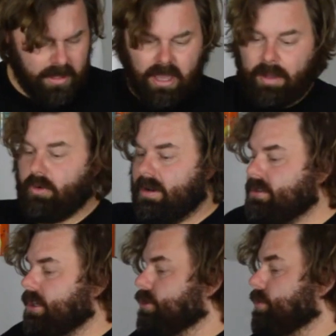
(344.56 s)
And what I'm
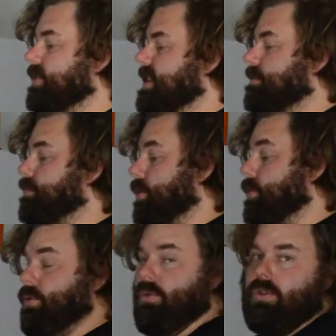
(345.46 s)
going to do with this
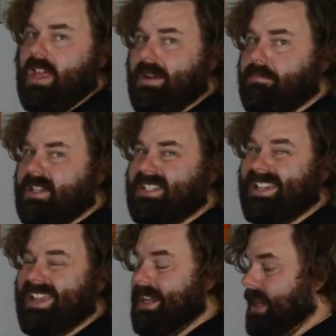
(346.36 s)
brew in
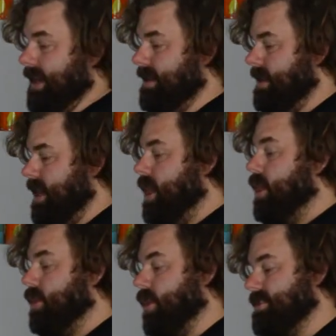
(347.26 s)
particular,
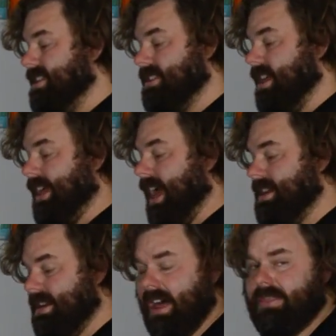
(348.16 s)
because it's like a
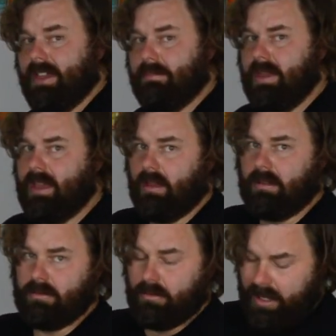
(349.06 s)
nothing beer,
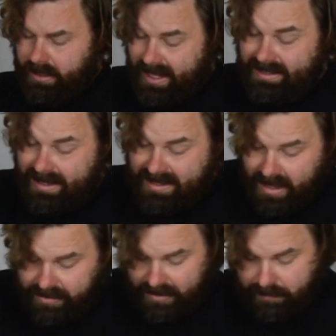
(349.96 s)
right? It's a
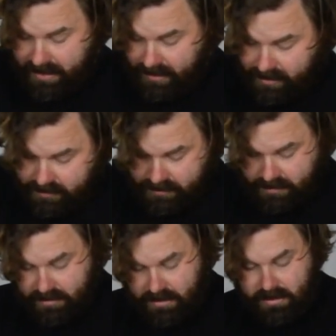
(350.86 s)
nothing beer.
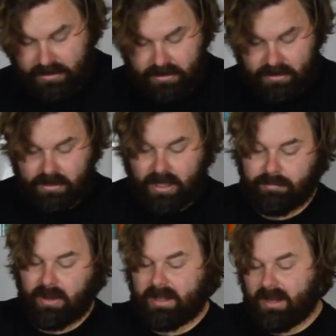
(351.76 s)
And
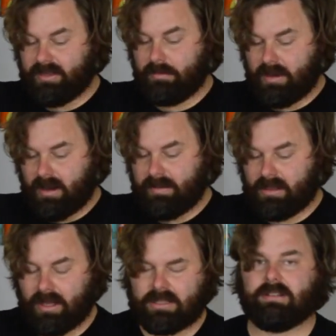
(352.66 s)
by nothing beer, I
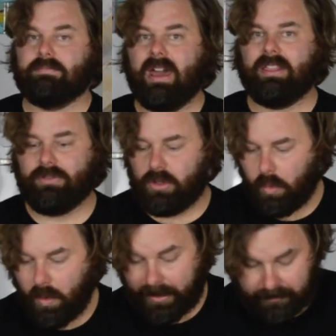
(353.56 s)
mean like just mouthful of
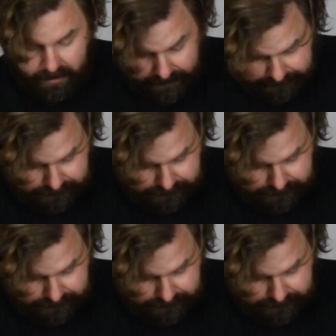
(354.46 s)
wet, right?